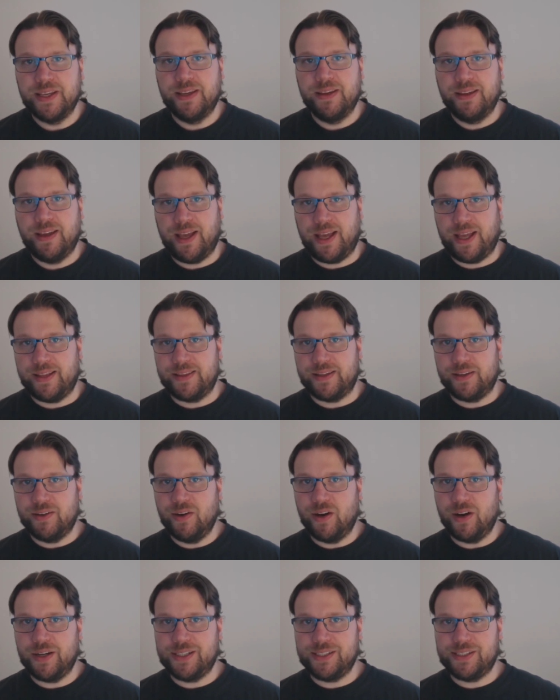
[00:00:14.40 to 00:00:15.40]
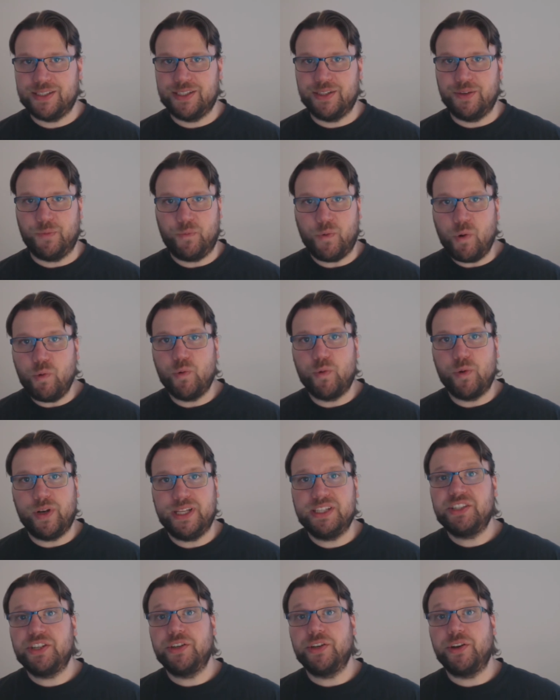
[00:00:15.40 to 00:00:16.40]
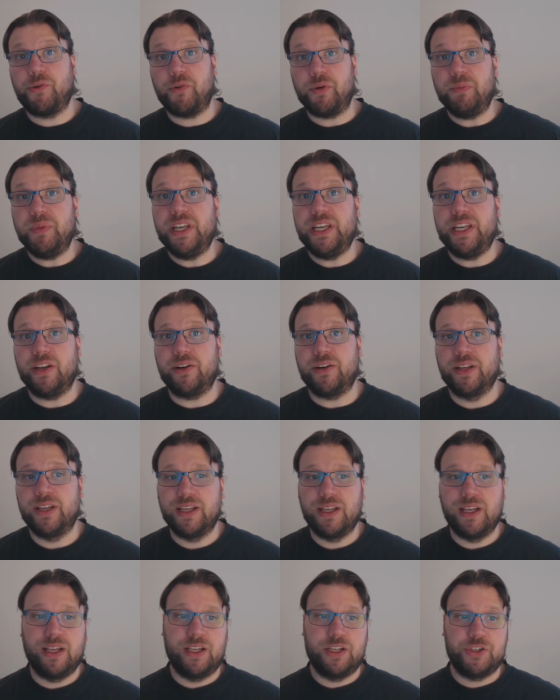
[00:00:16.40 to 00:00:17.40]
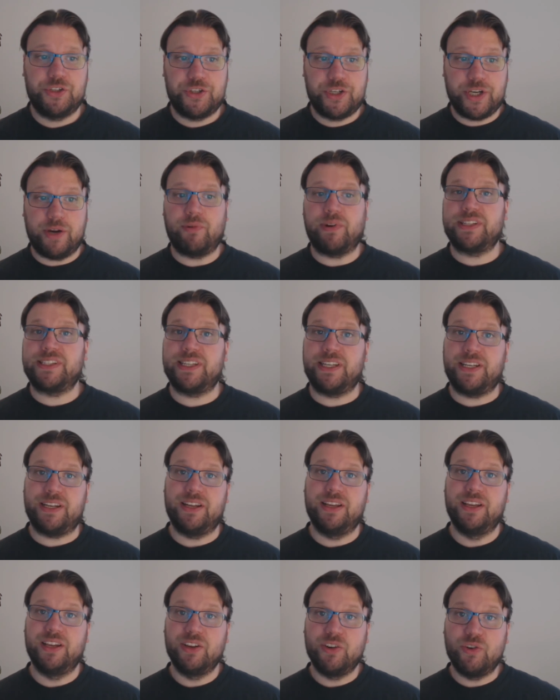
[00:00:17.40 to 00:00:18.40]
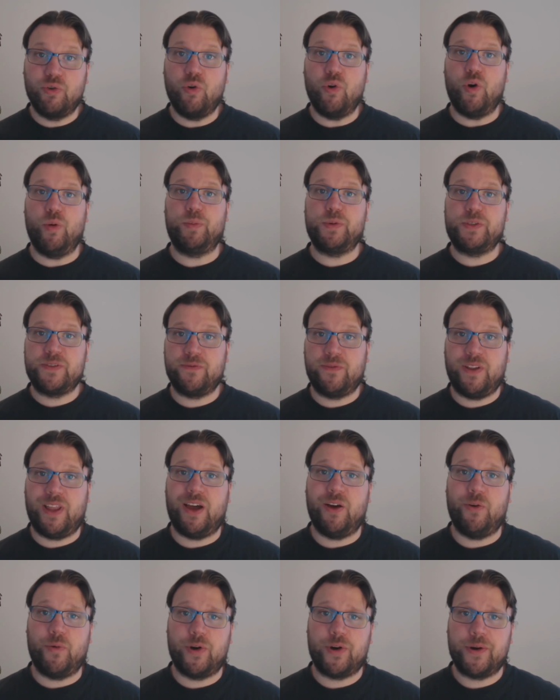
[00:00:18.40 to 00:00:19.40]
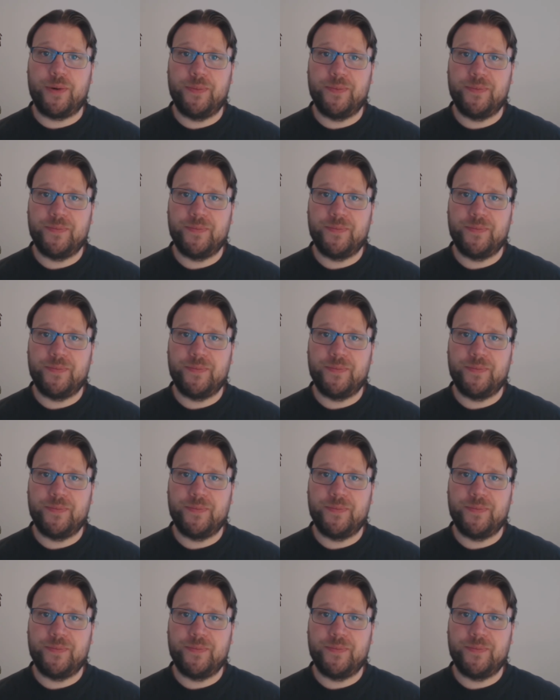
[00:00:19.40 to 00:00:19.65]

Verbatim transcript: And the card is the Rogue legendary minion, Sherazin, Corpse Flower.